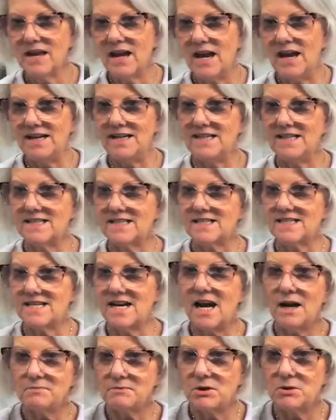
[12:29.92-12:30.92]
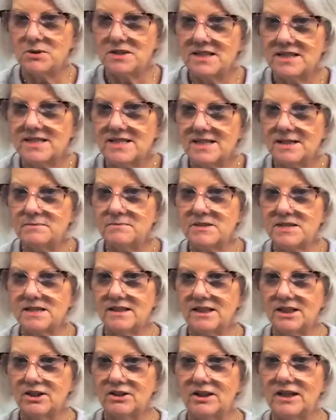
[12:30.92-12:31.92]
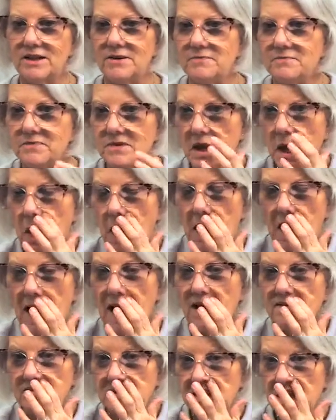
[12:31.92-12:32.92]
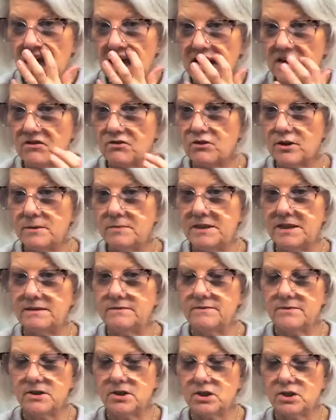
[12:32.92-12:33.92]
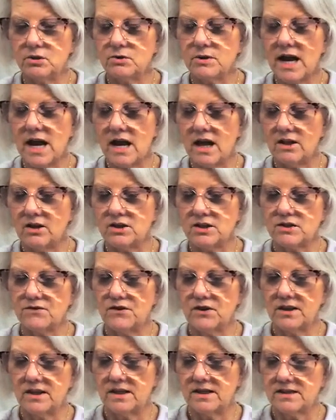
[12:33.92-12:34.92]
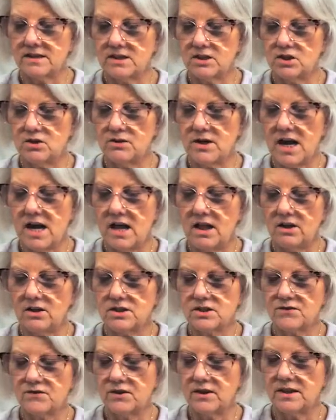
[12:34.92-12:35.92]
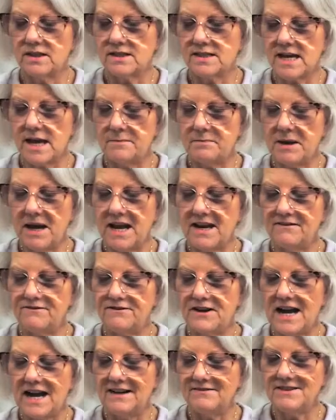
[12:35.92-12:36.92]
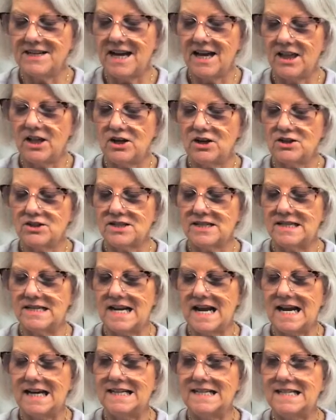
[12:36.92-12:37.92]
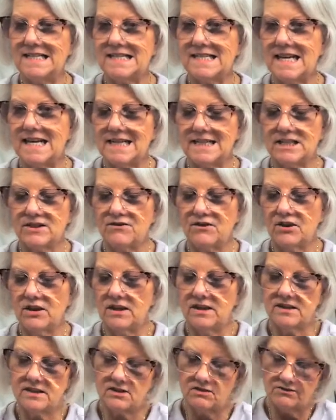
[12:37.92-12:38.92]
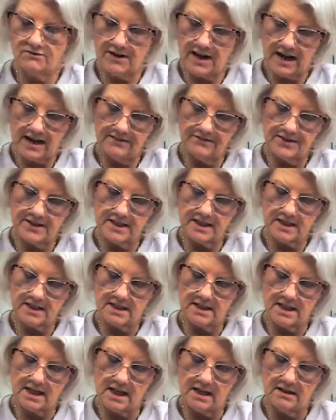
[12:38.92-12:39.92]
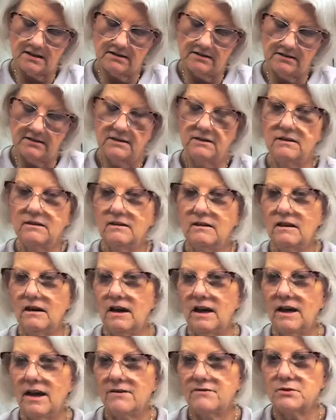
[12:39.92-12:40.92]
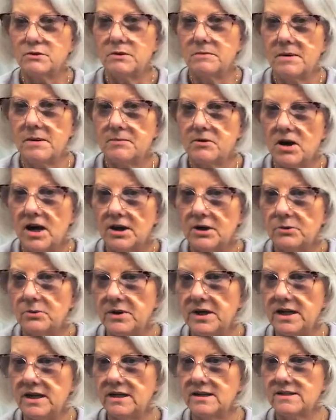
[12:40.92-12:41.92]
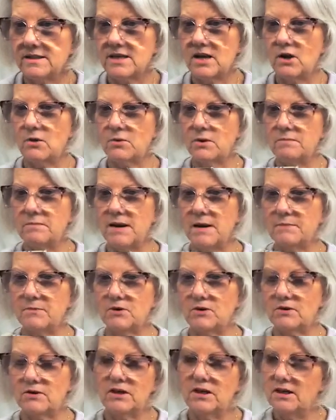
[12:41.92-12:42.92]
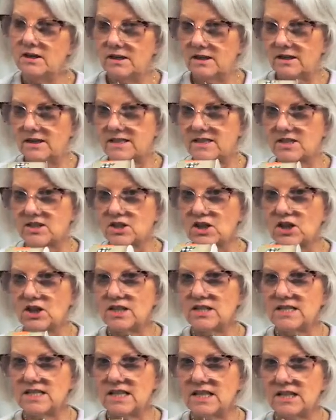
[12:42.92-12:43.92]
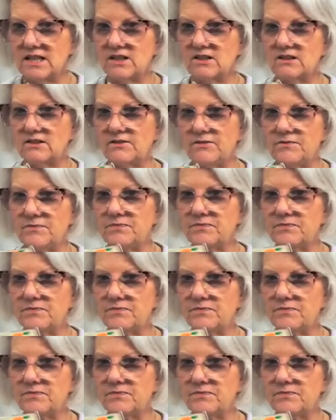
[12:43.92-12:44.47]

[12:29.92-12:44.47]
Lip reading: I need to stop going to Sims, clearly. I have a lot of ribbon. $2 for this. $2 for this. I paid $5.90 for this, or $5.60. I have to remember how to read it. So remember, this is a good deal.